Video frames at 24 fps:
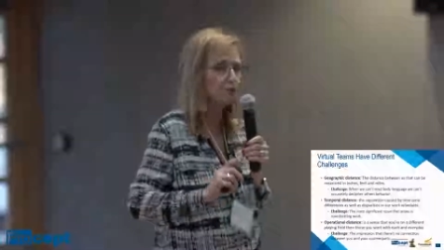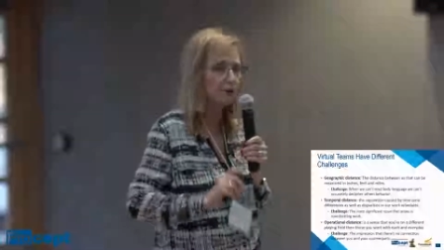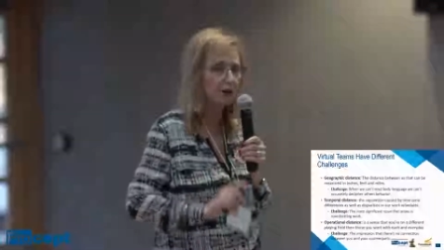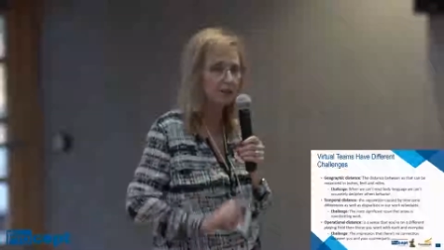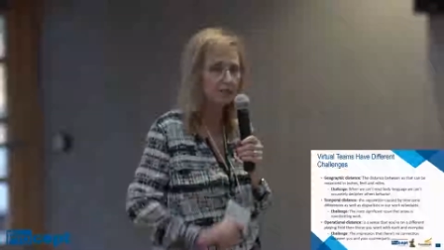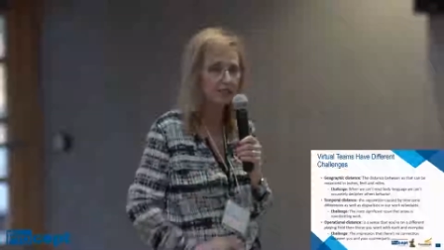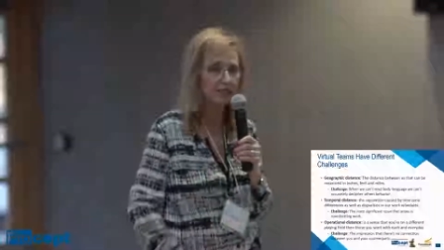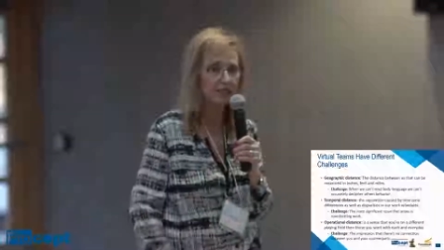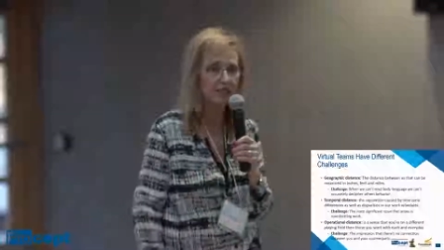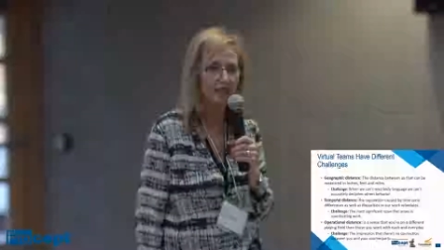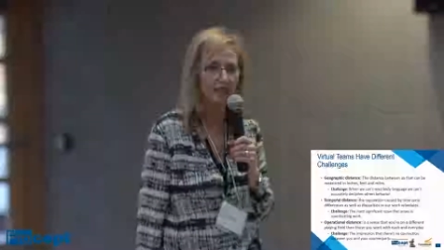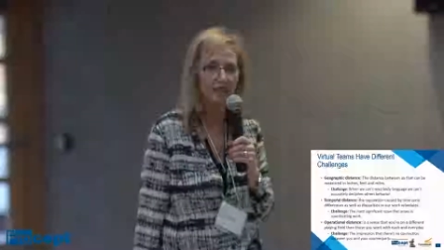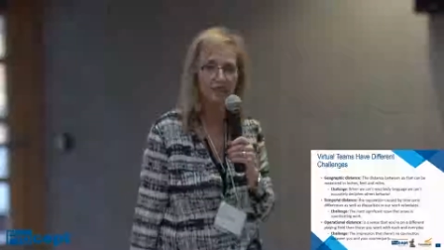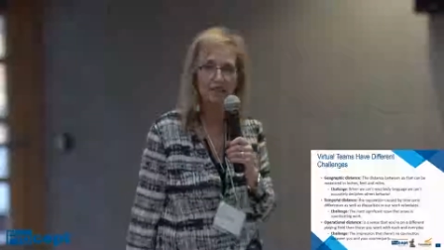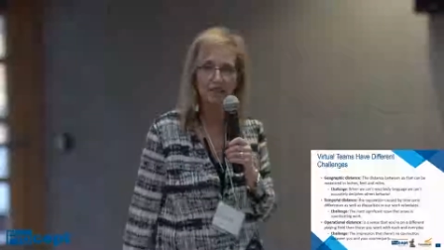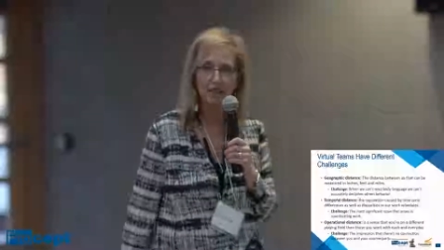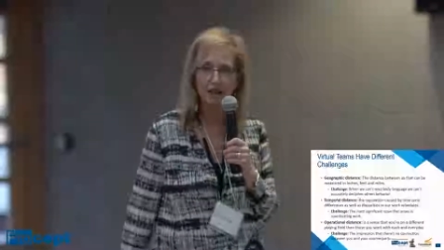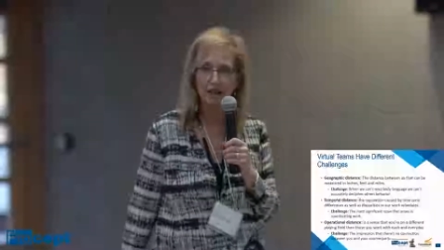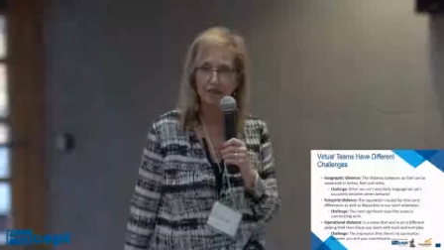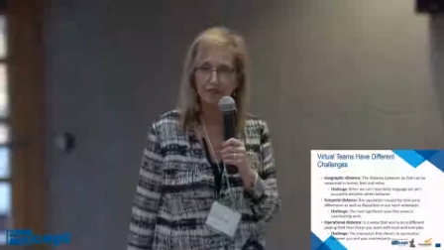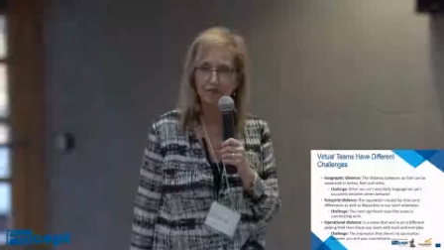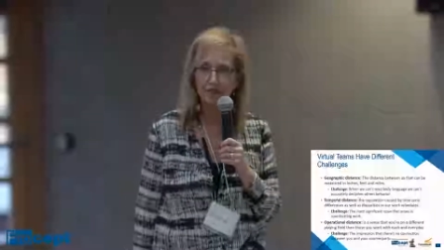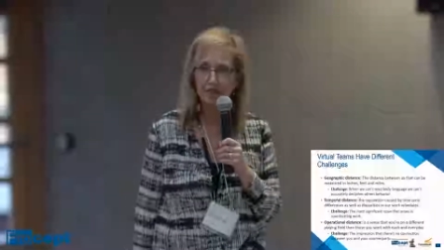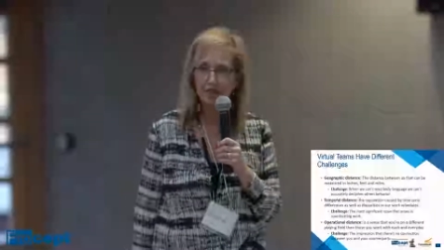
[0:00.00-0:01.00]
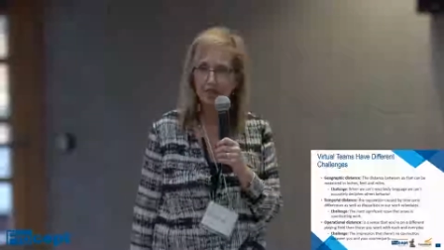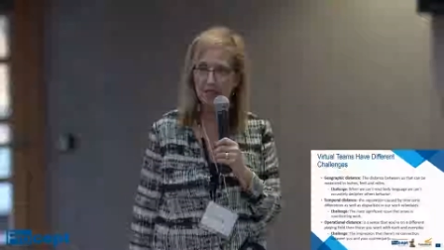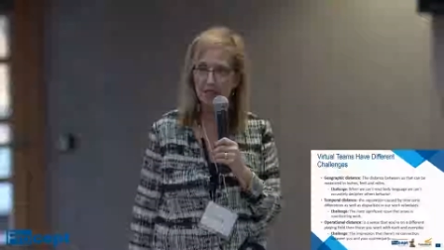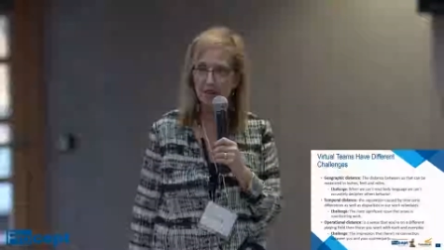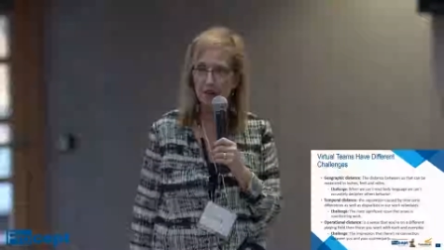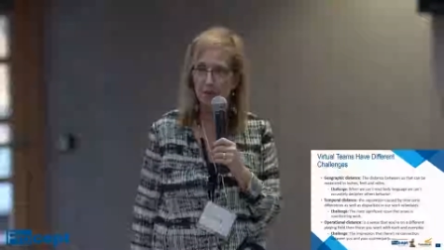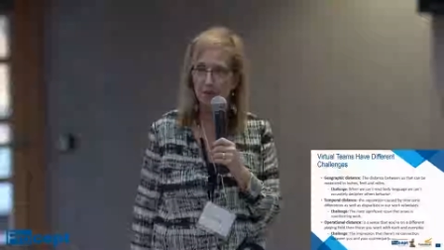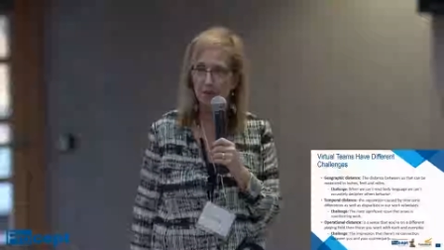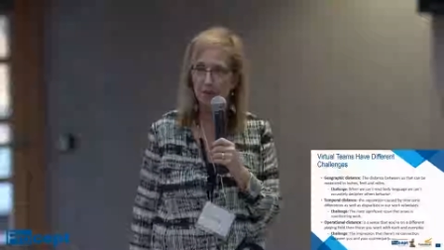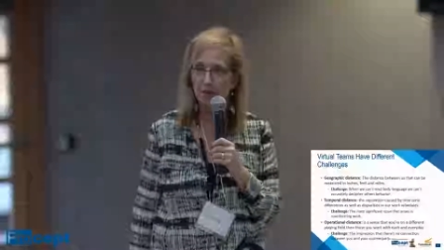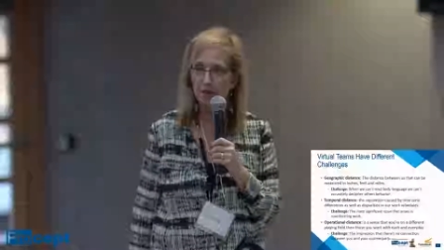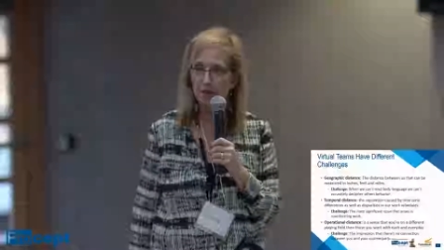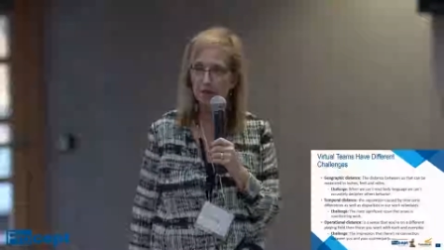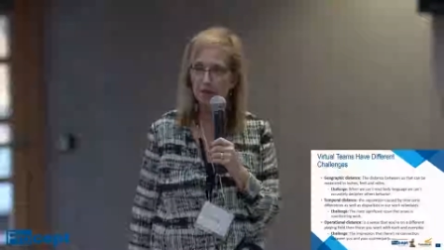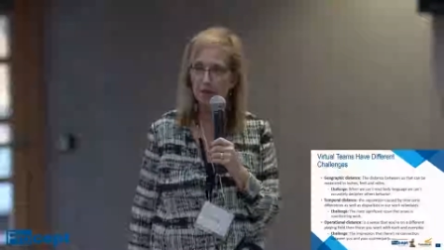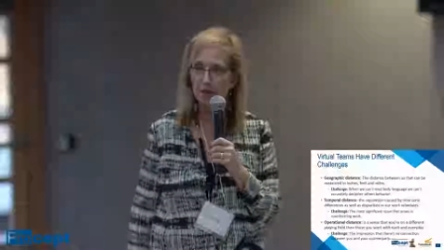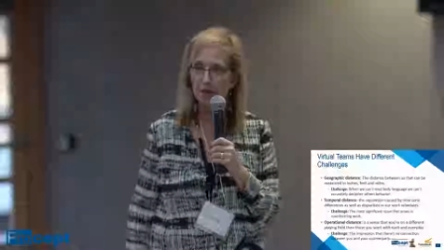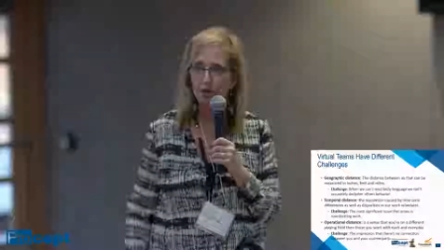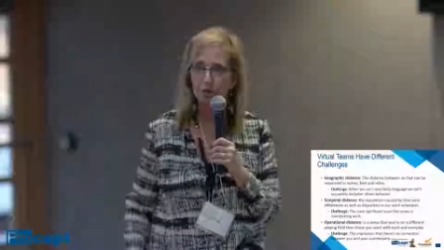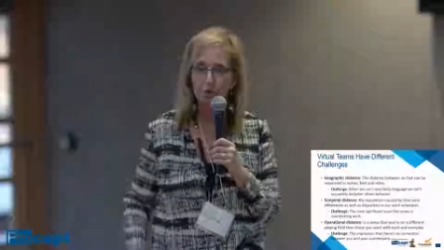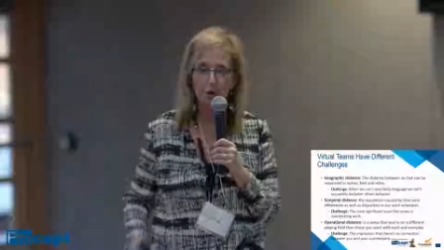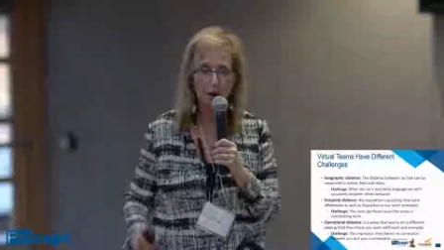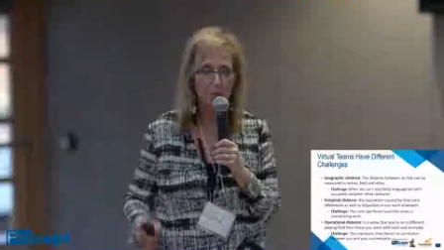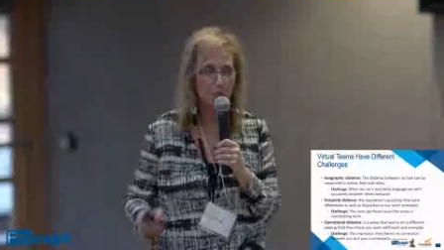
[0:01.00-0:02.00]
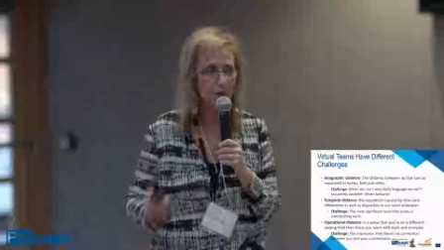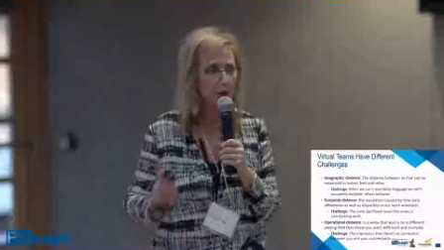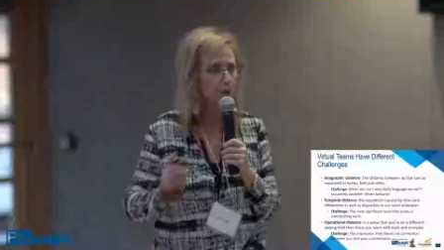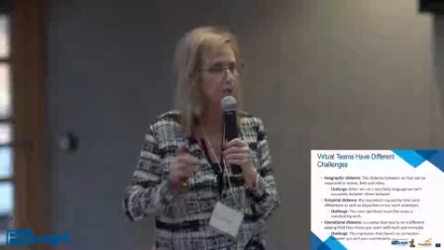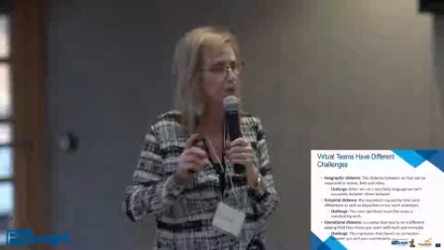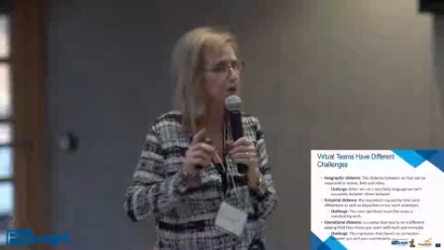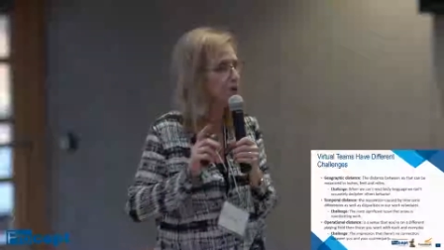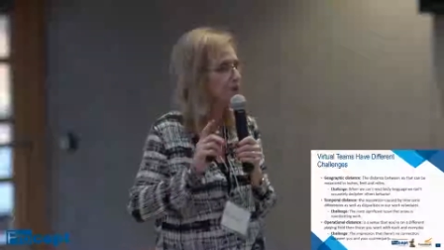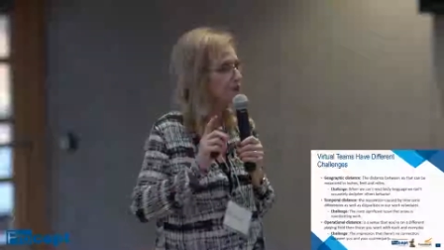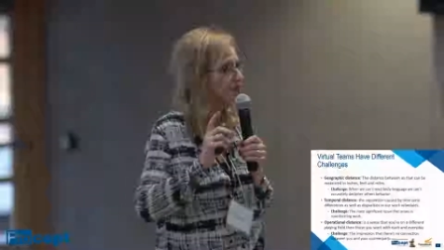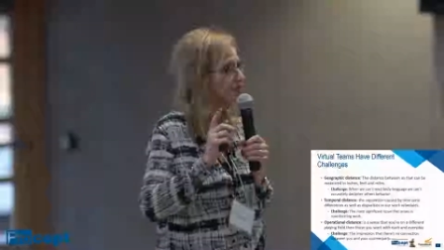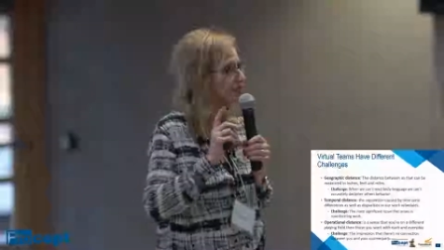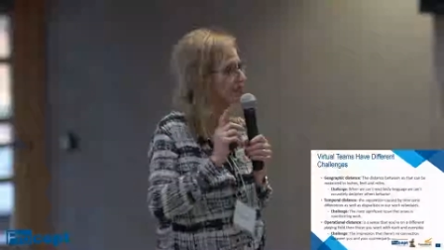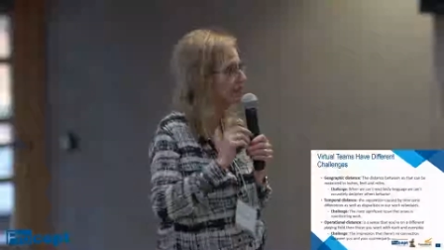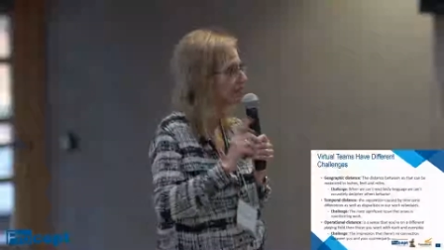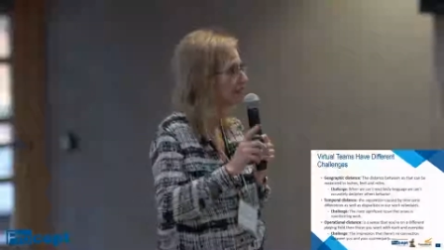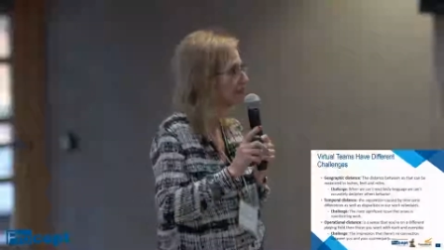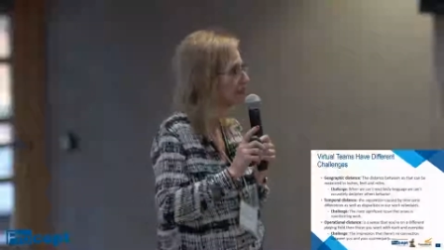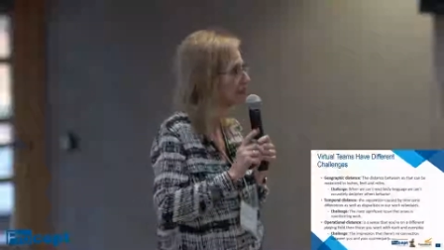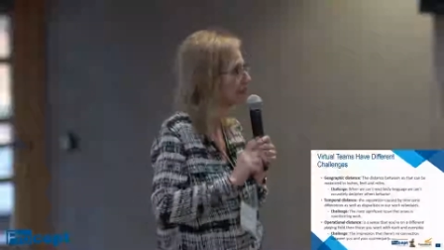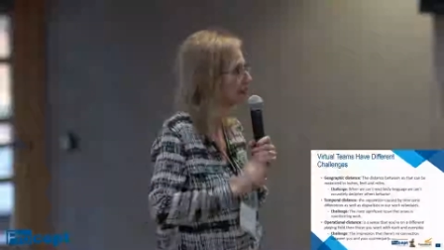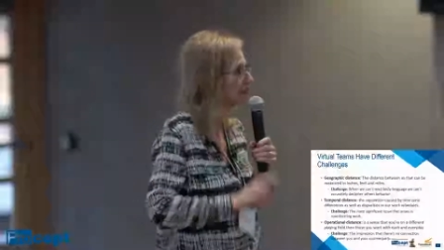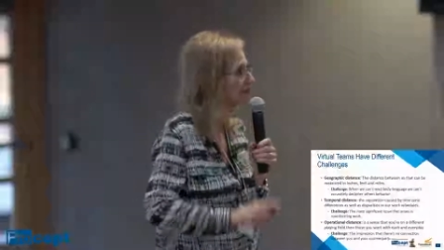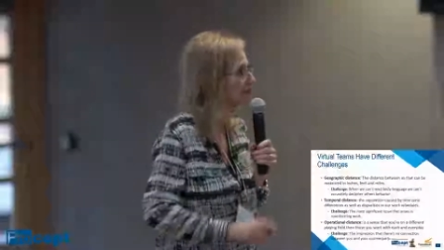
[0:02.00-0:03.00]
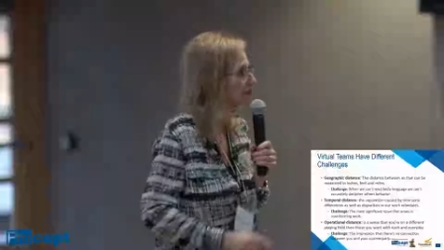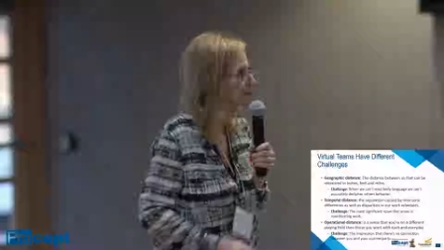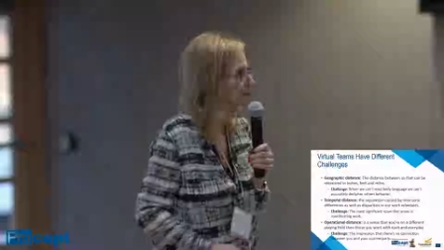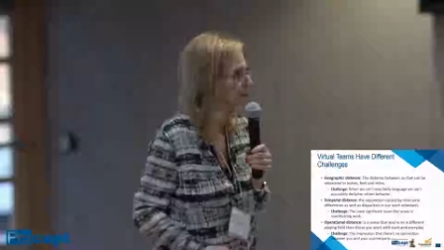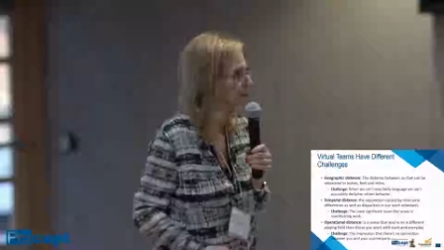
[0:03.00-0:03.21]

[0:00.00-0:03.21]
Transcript: around a teleconference table. You want people on the same level